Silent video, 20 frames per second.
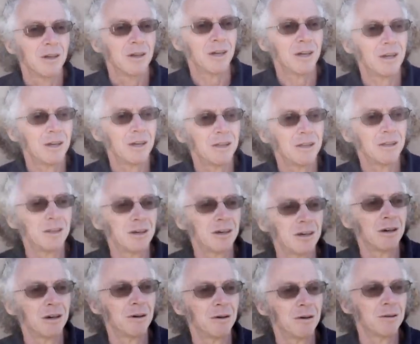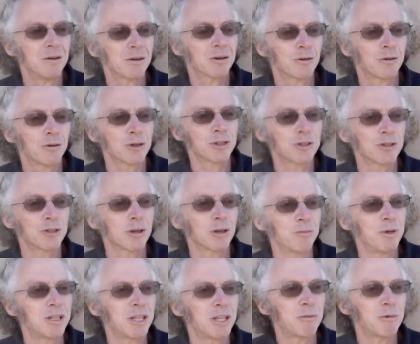and of course there's
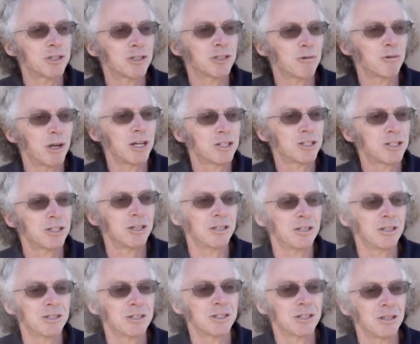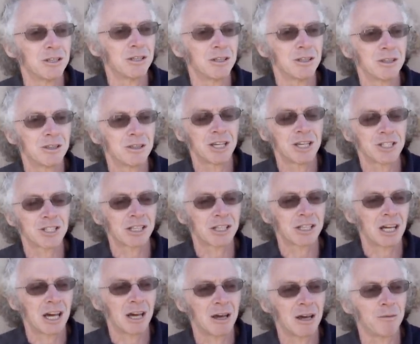going to be demonstrations and things
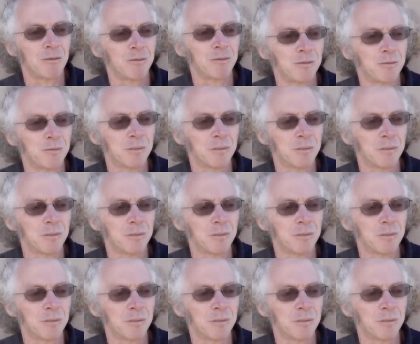like that.